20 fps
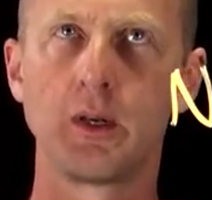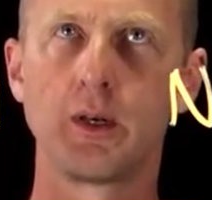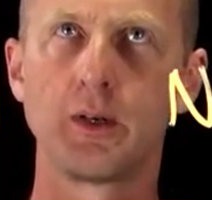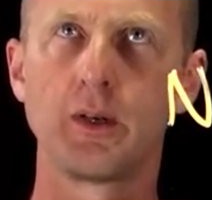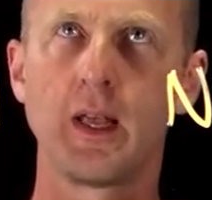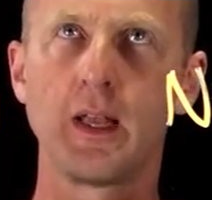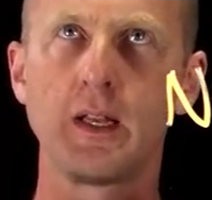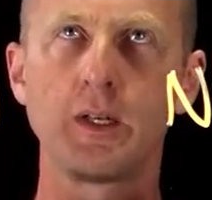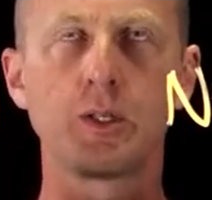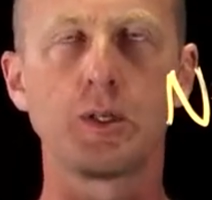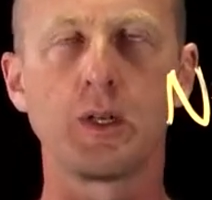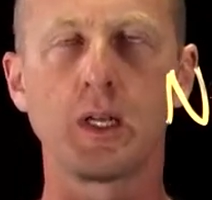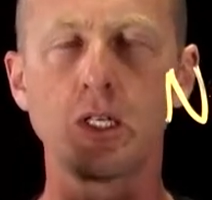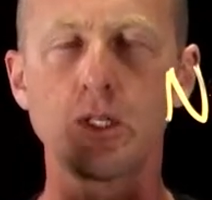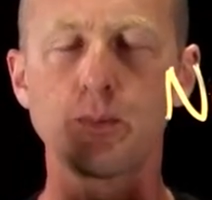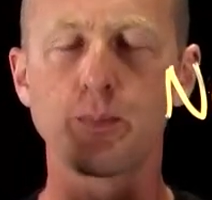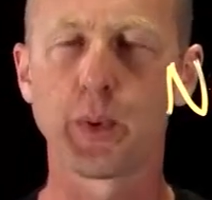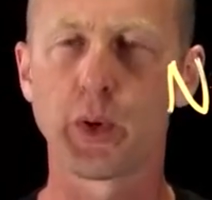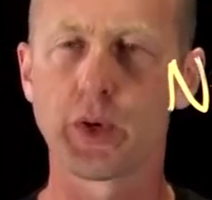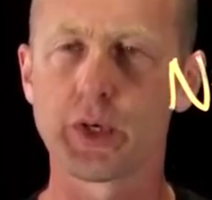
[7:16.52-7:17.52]

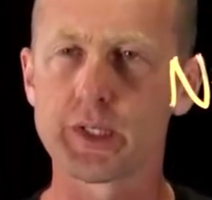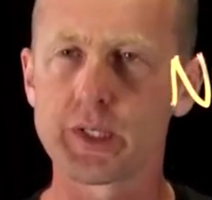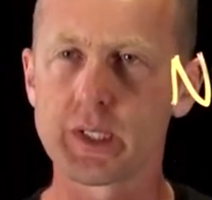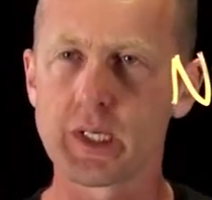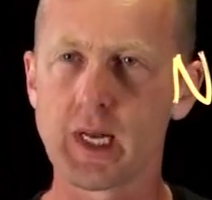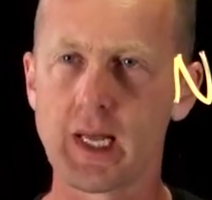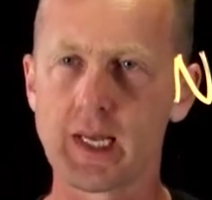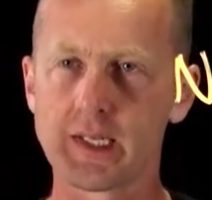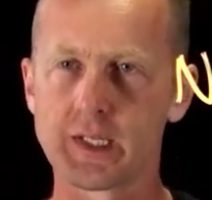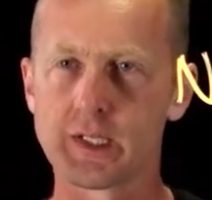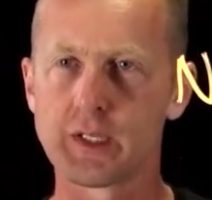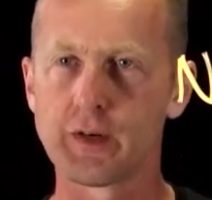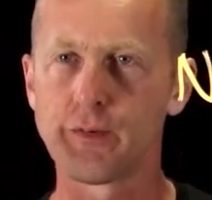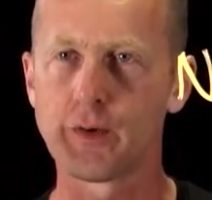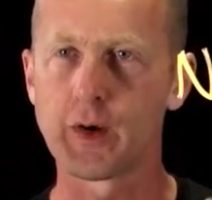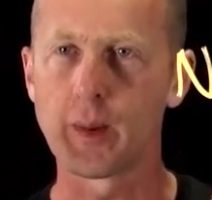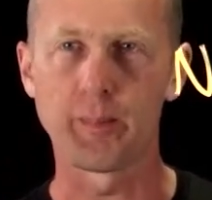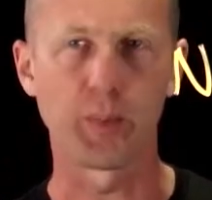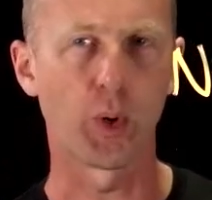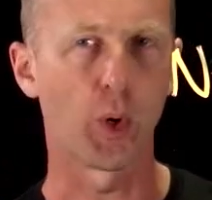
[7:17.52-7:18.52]
each person has a
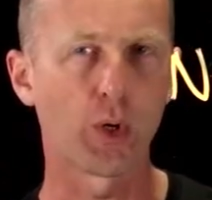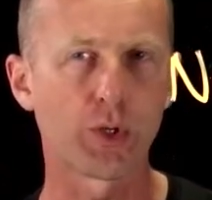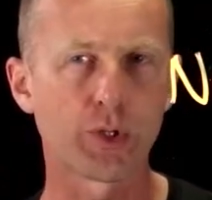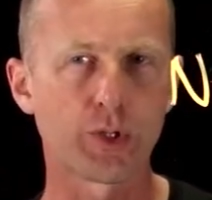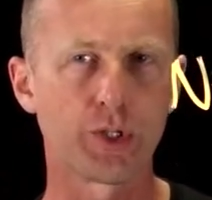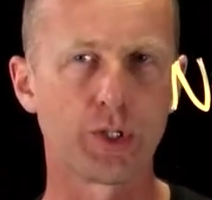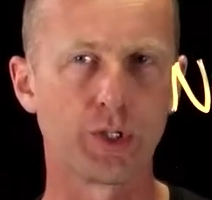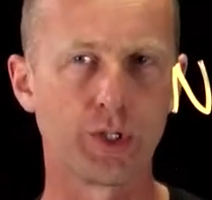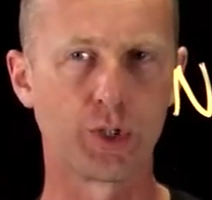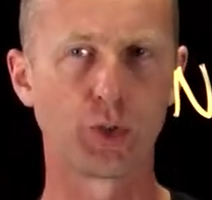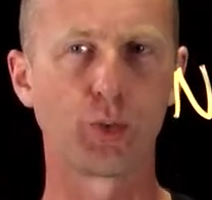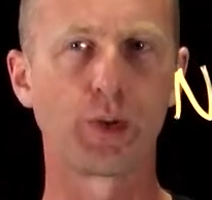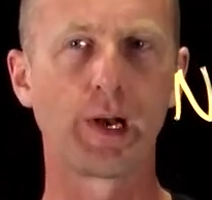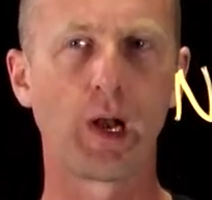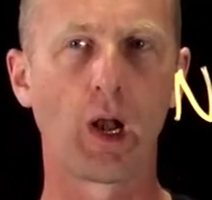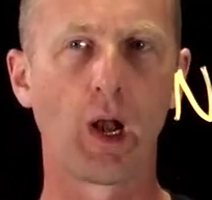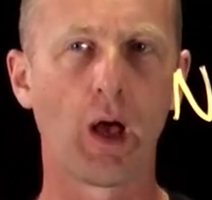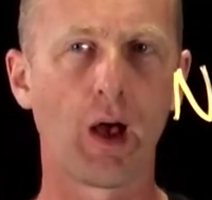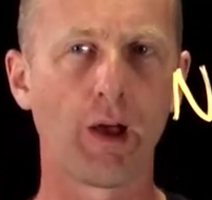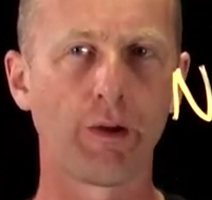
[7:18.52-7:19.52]
different approach to doing
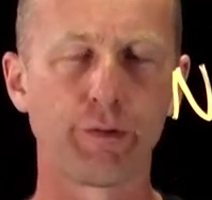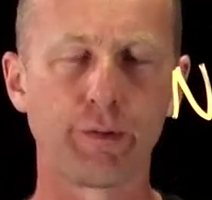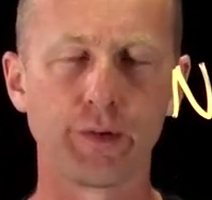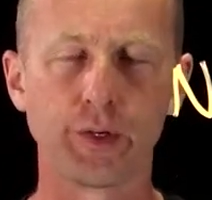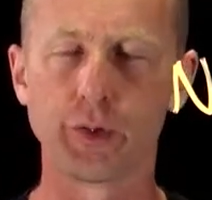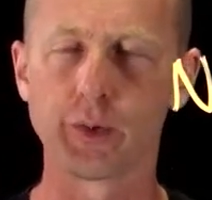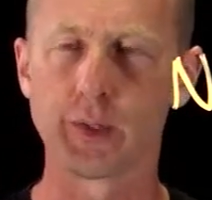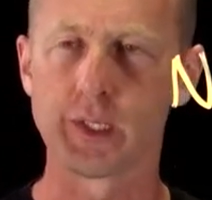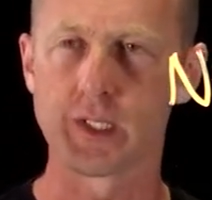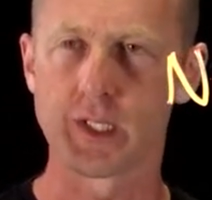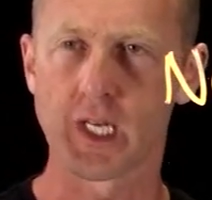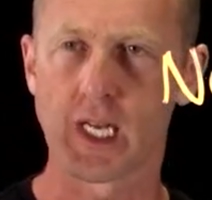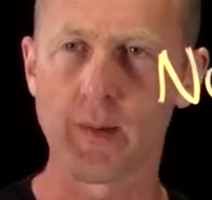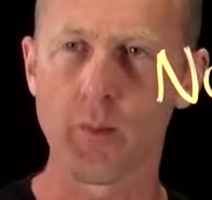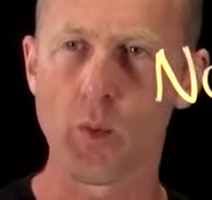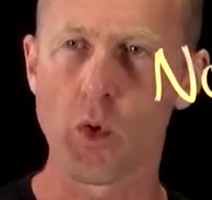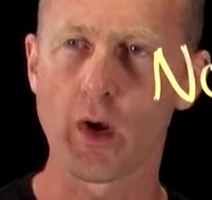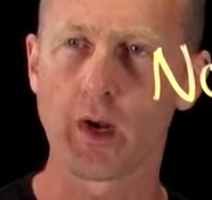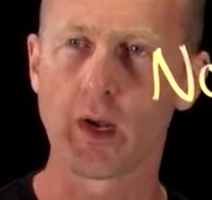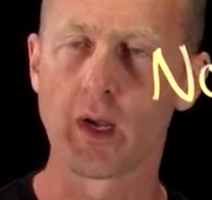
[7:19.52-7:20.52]
life and doing
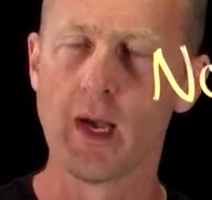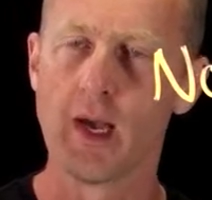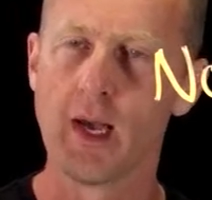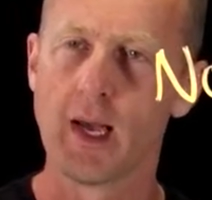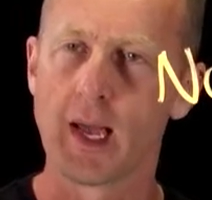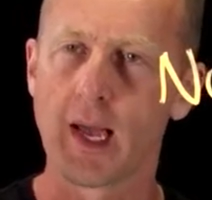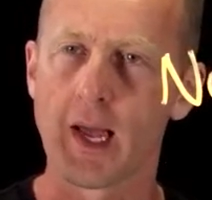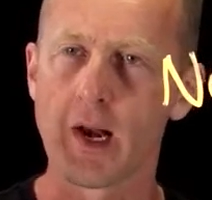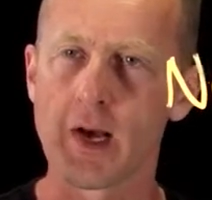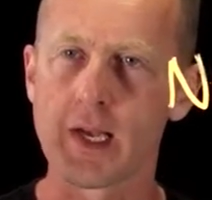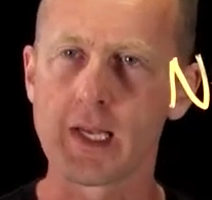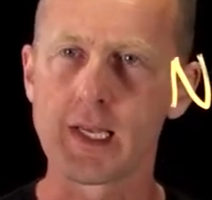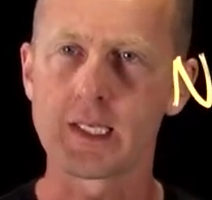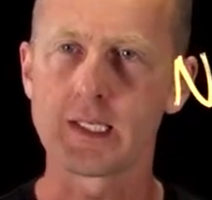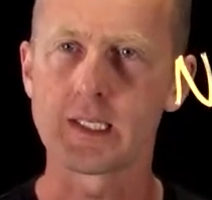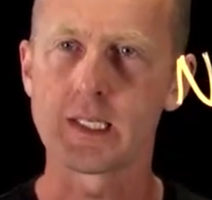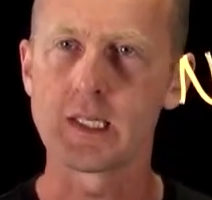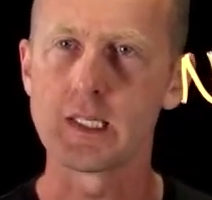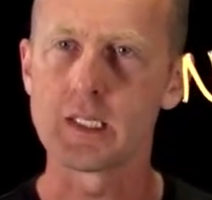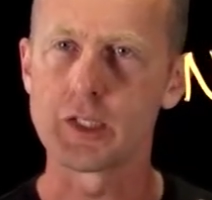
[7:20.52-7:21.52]
teamwork. And I
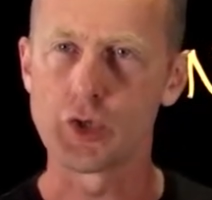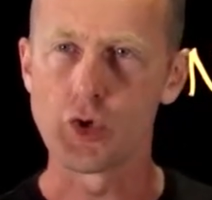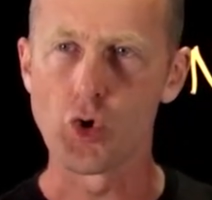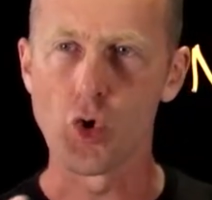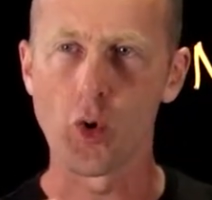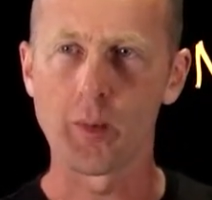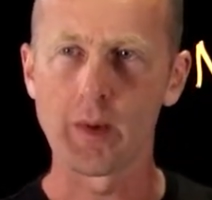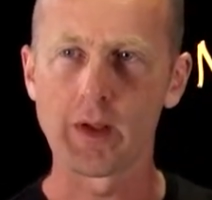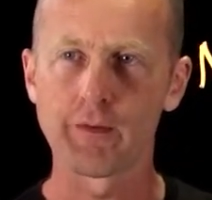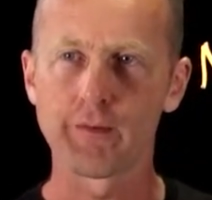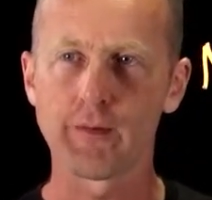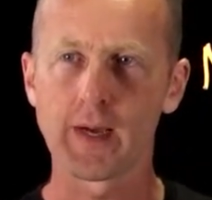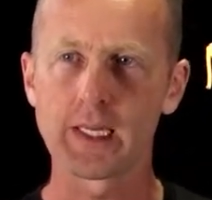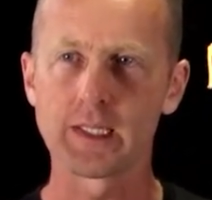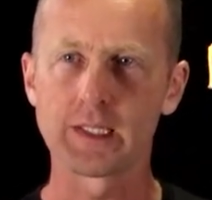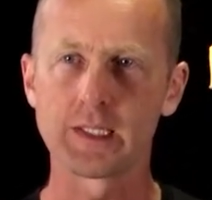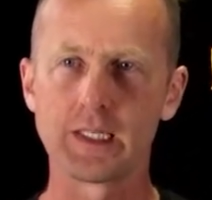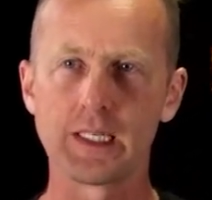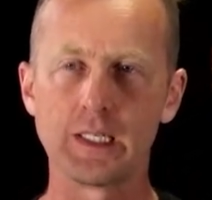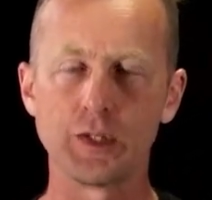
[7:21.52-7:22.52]
guess in this norming
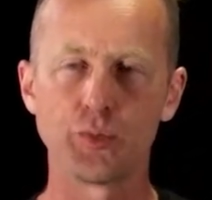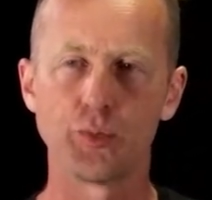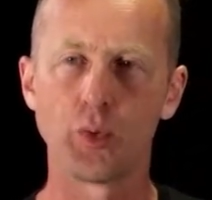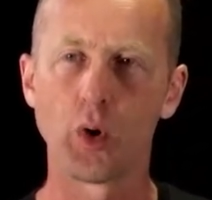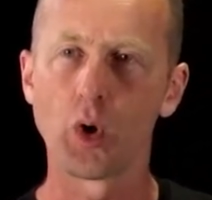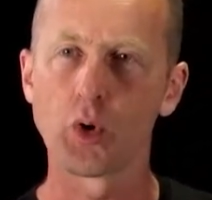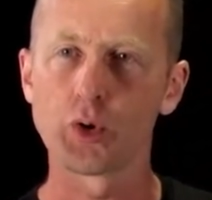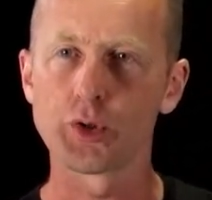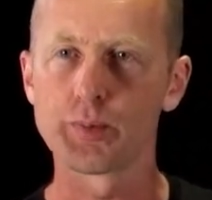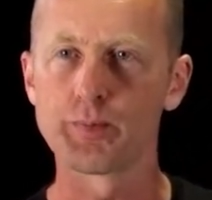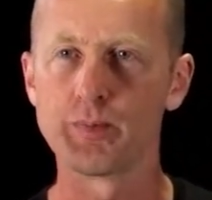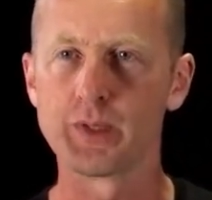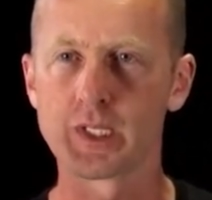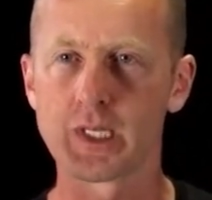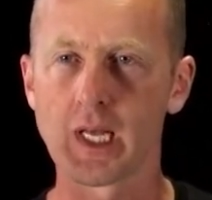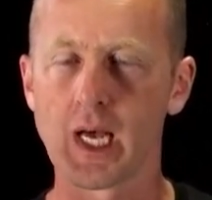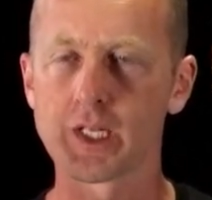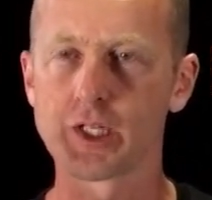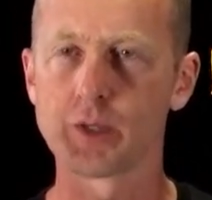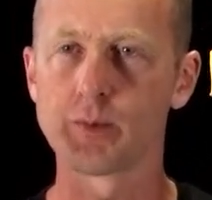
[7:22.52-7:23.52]
phase, these roles
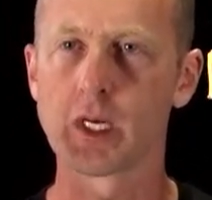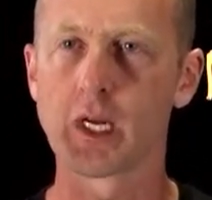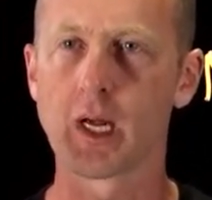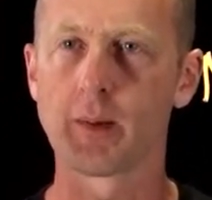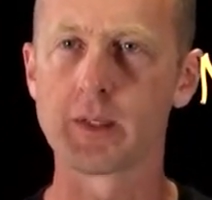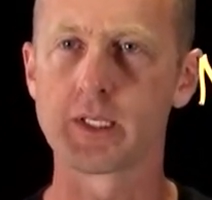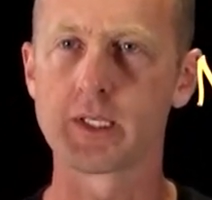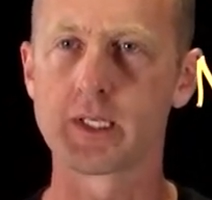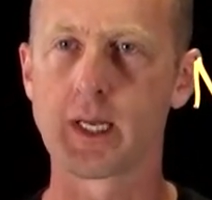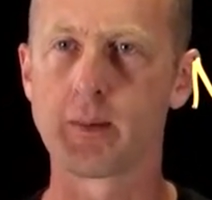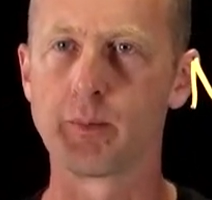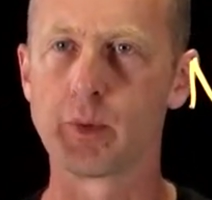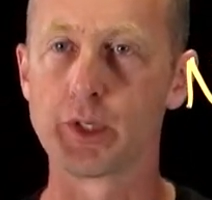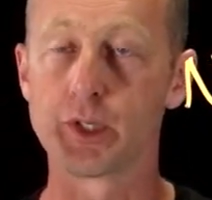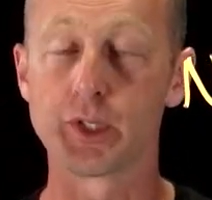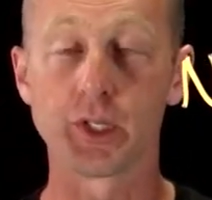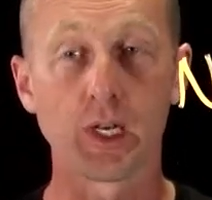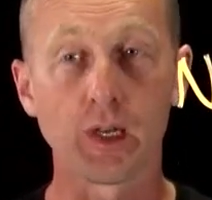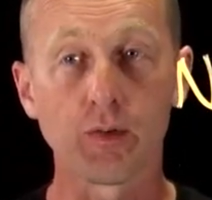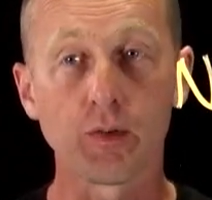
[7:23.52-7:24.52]
start to become
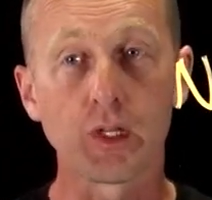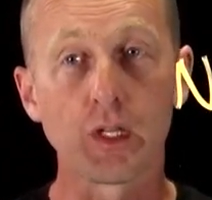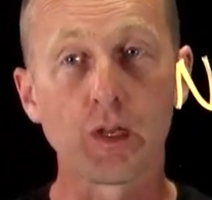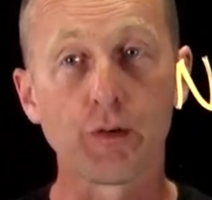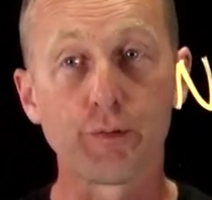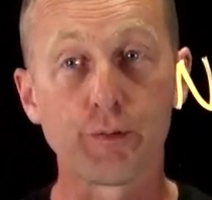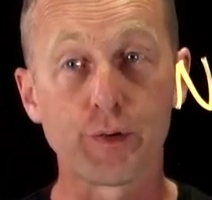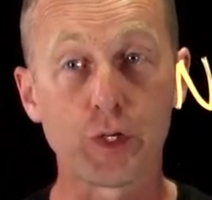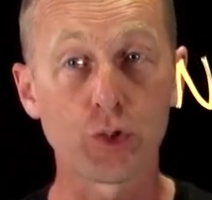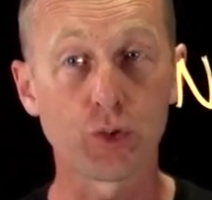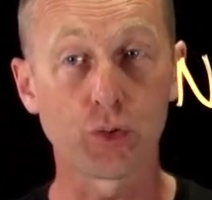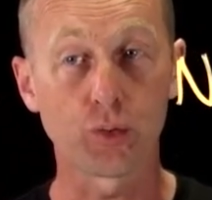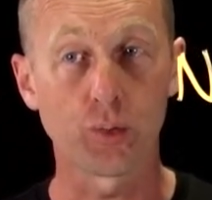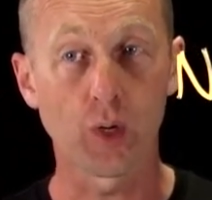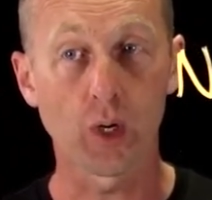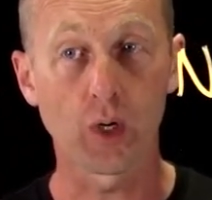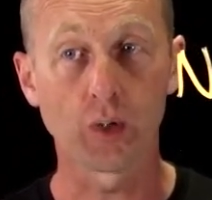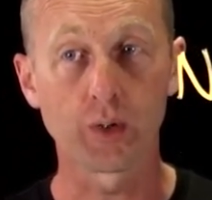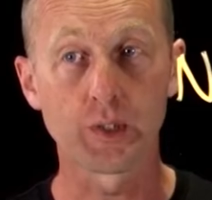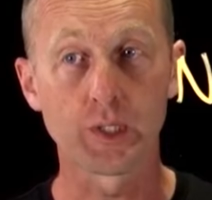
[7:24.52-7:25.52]
established. And even the official
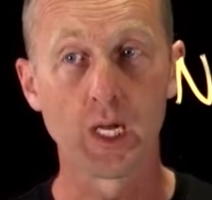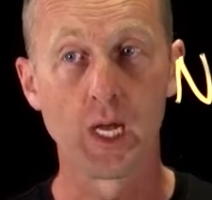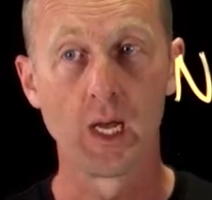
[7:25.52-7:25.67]
roles,